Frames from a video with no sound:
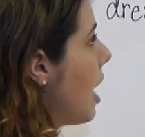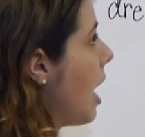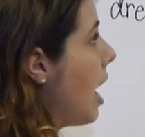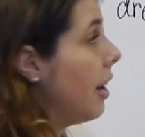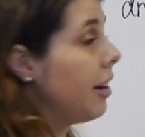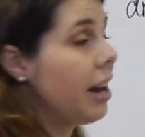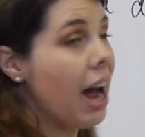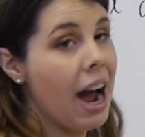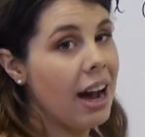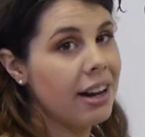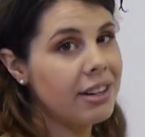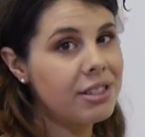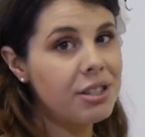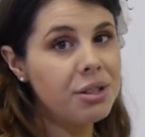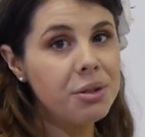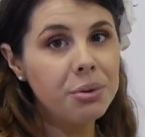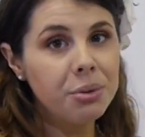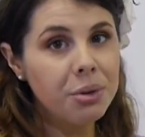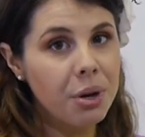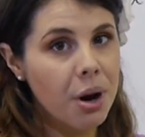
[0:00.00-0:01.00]
And as
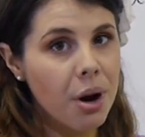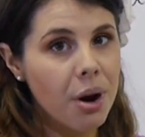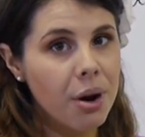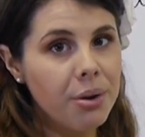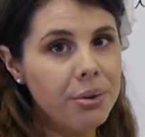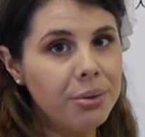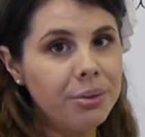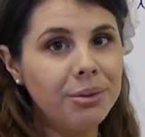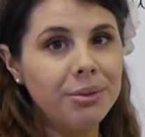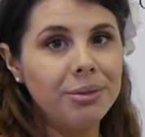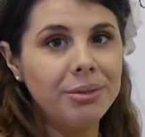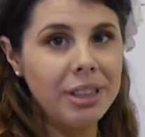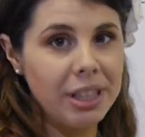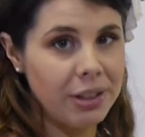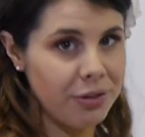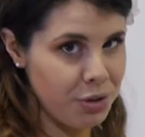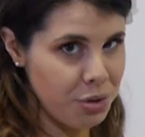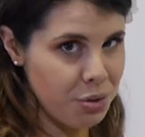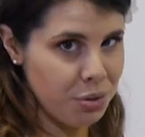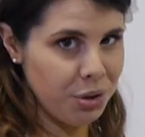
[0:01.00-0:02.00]
you know,
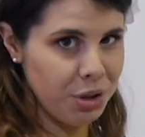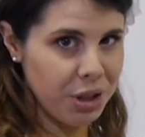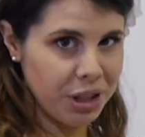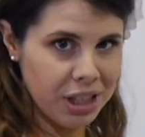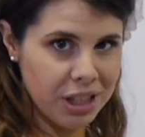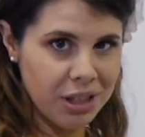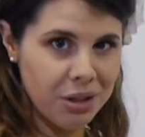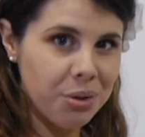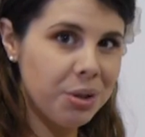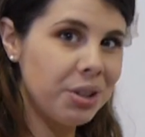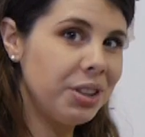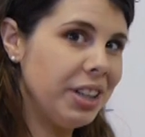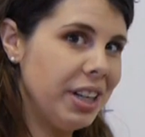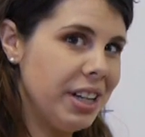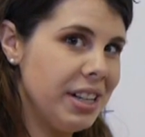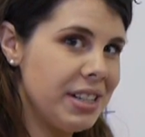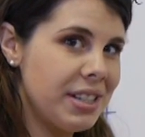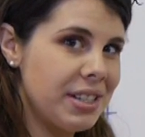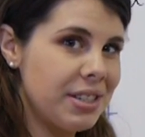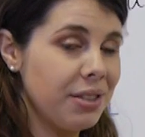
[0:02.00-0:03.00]
if you look at your
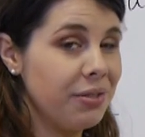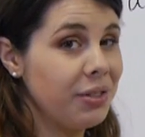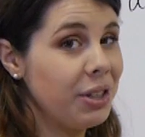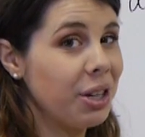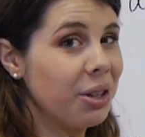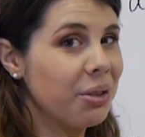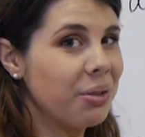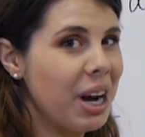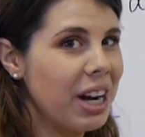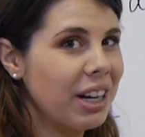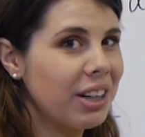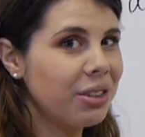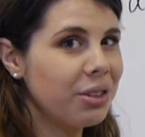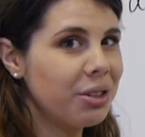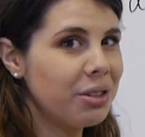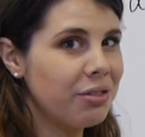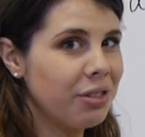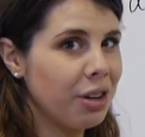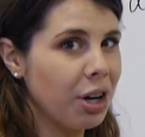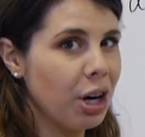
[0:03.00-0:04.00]
list of
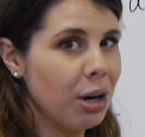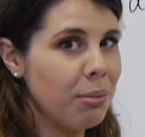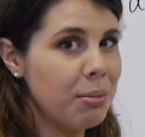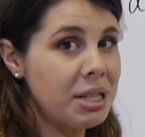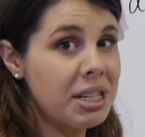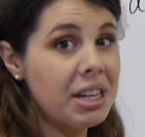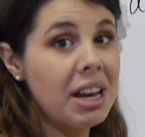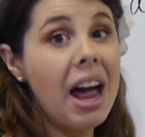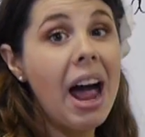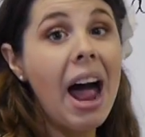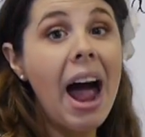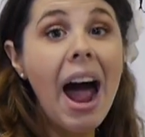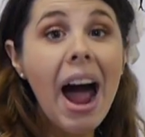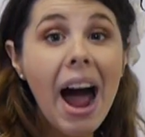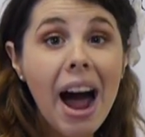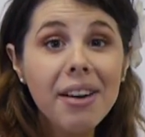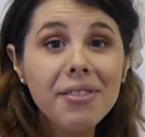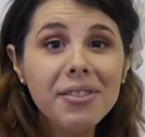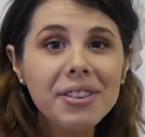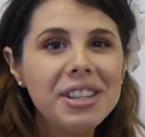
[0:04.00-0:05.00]
irregular verbs,
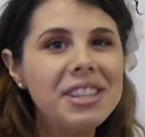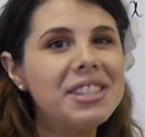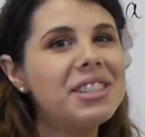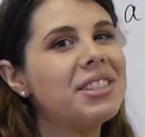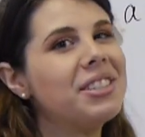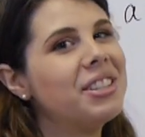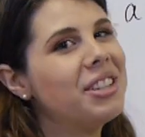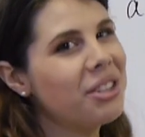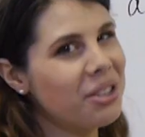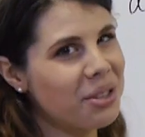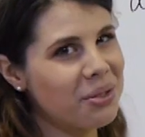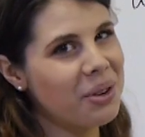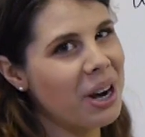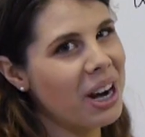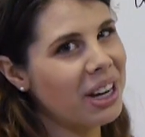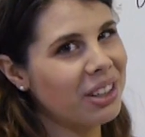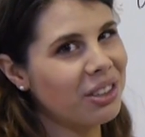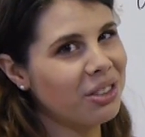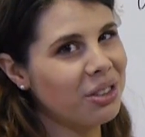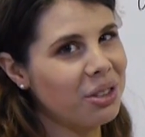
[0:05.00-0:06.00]
have is an
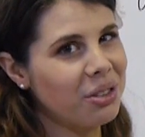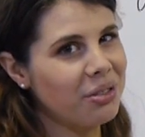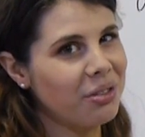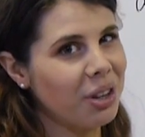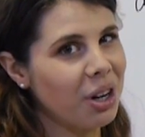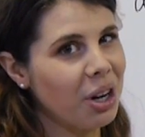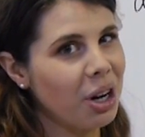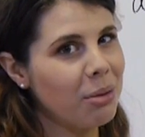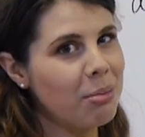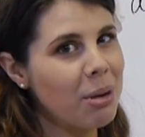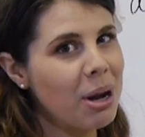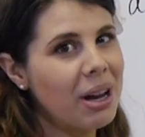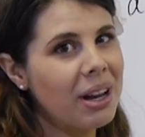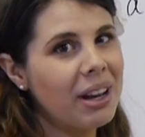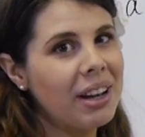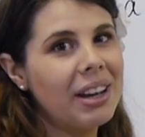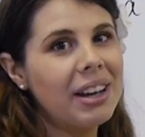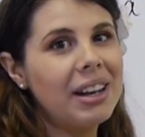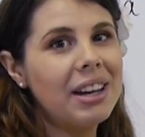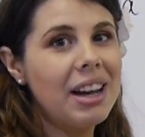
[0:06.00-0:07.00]
irregular verb,
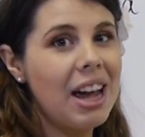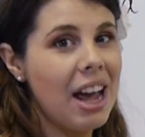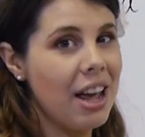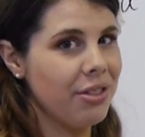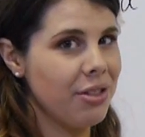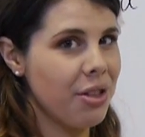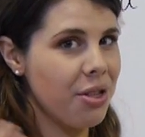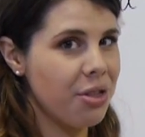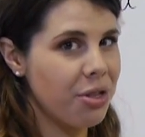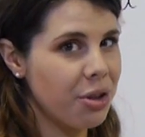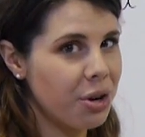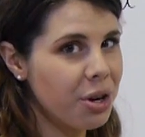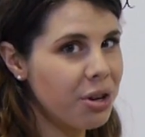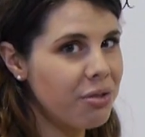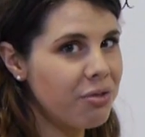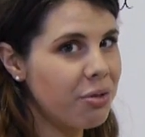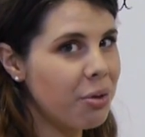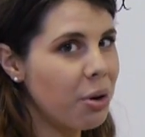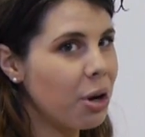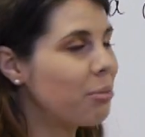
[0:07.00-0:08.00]
and the
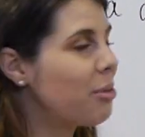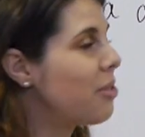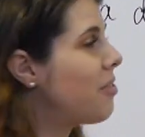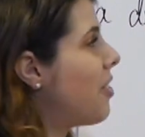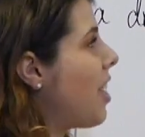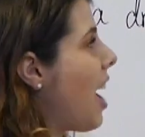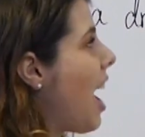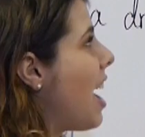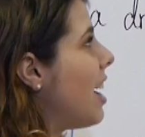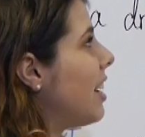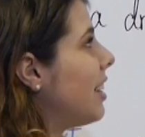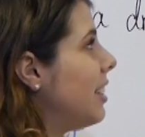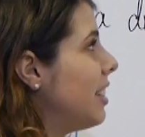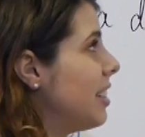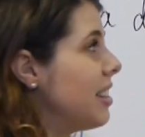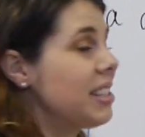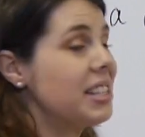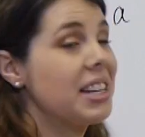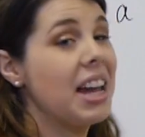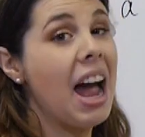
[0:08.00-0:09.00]
third form of that
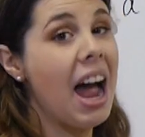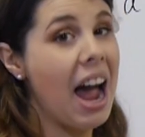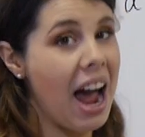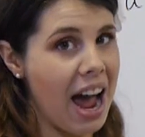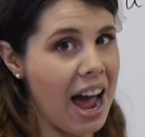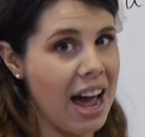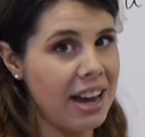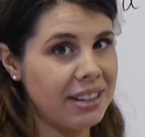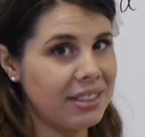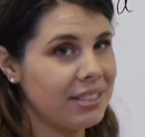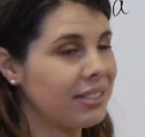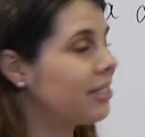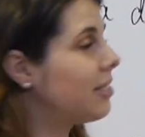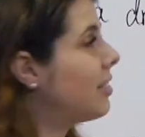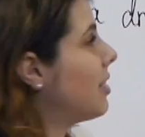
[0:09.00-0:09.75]
is had.